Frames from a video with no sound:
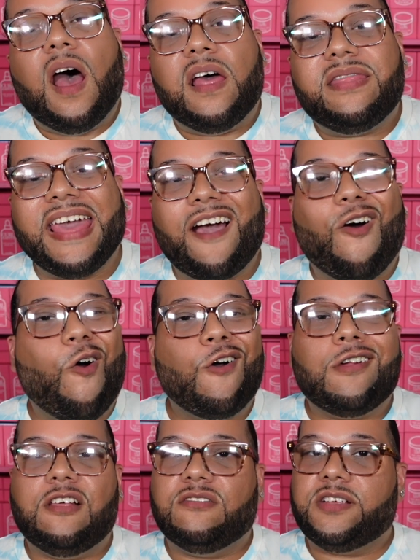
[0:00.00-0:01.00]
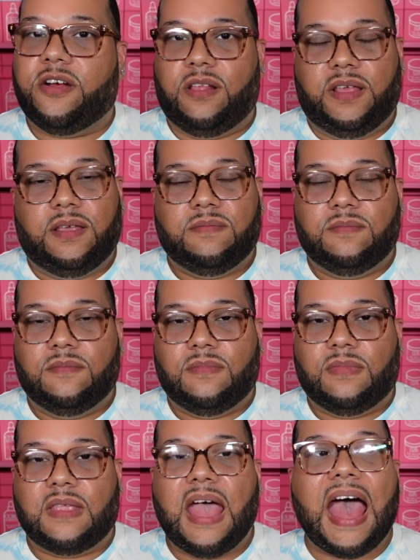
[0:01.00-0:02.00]
they all close early.
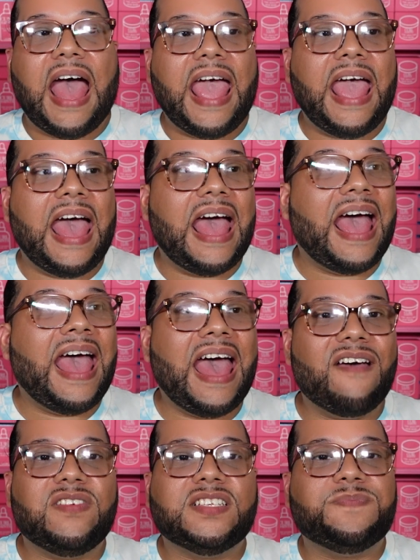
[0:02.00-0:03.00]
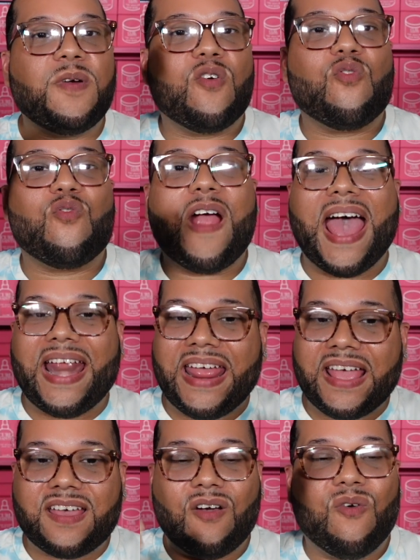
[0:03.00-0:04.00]
I have a
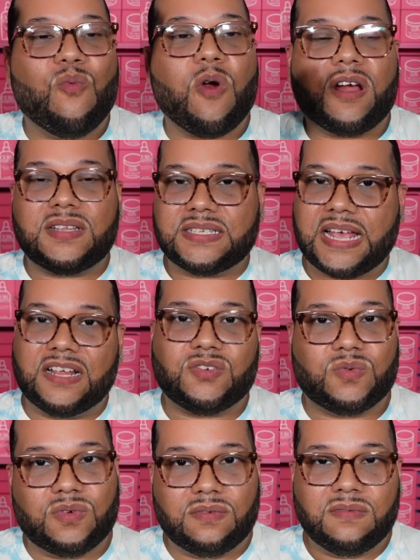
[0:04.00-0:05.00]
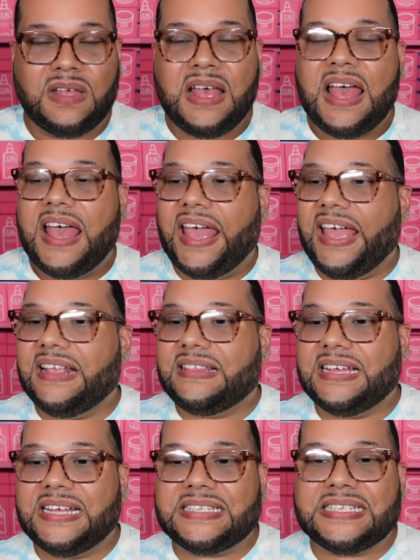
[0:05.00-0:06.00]
sporadic work schedule.
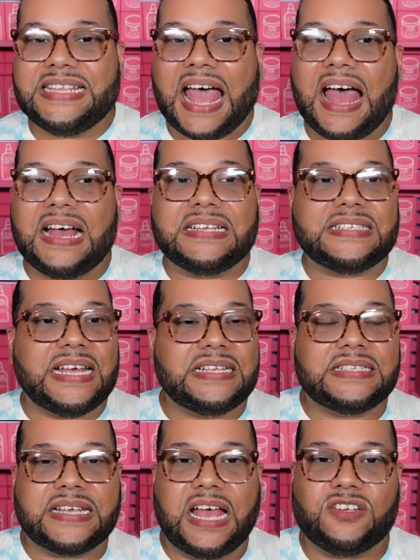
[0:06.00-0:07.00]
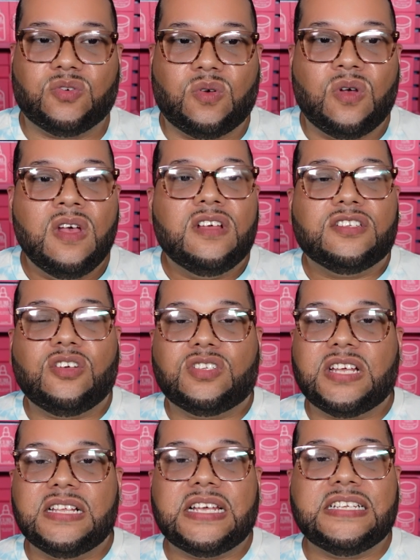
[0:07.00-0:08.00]
It's not a set schedule. So
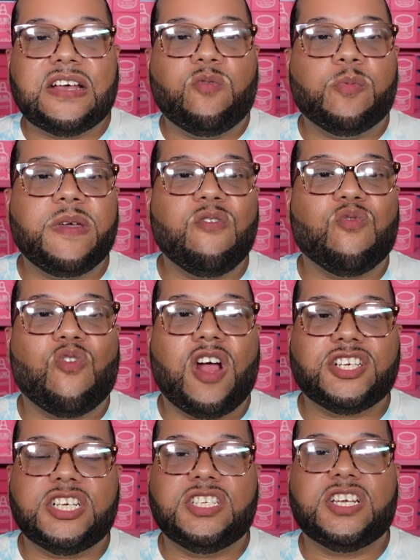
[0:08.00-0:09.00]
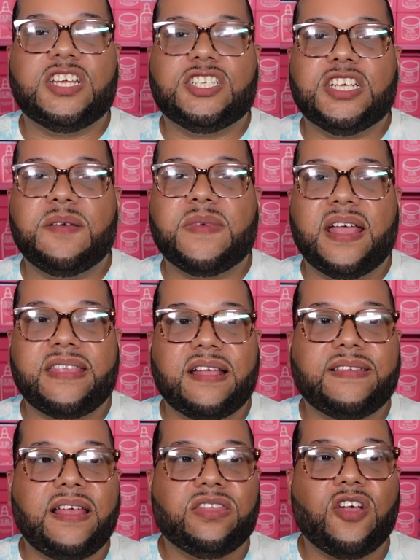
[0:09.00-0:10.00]
sometimes I would be rushing to the gym, get there
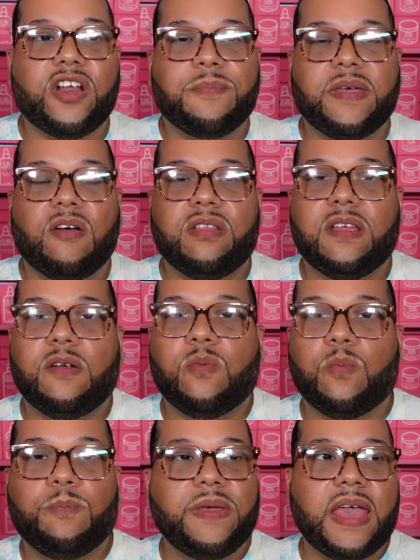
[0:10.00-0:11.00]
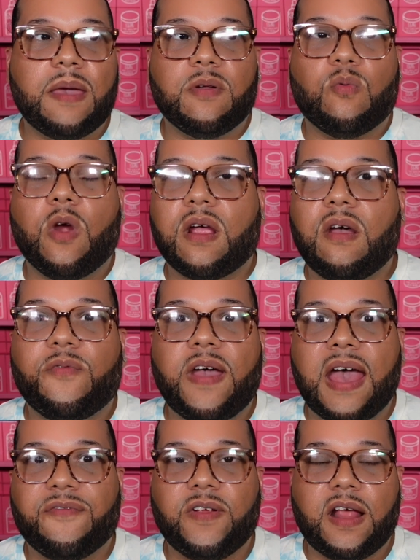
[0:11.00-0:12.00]
at 10:30, be only to be able to work out for
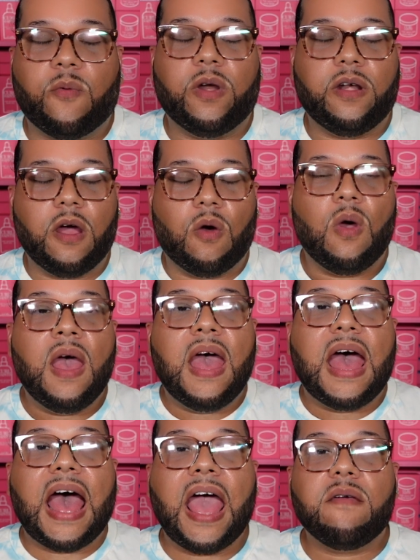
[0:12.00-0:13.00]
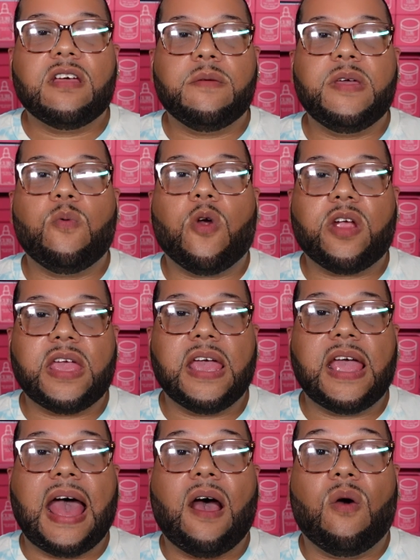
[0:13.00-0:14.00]
half an hour. No, I'm gonna be
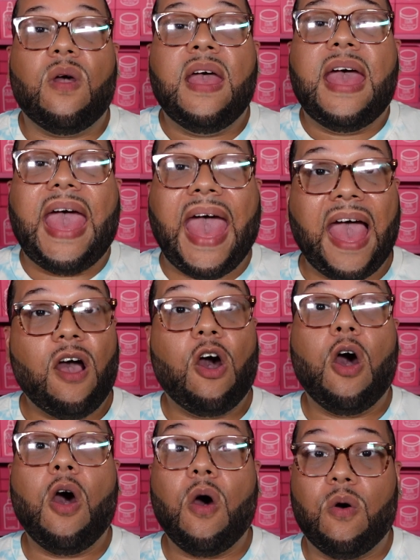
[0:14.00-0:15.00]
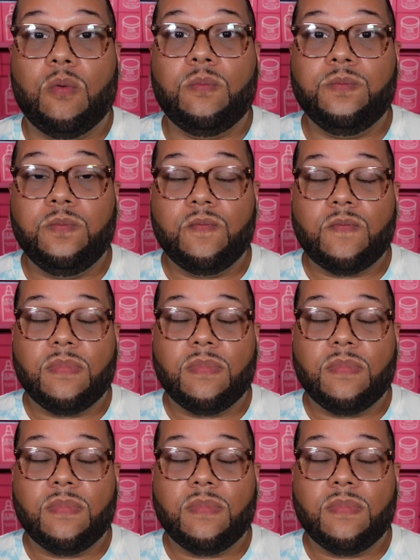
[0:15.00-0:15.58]
working out at home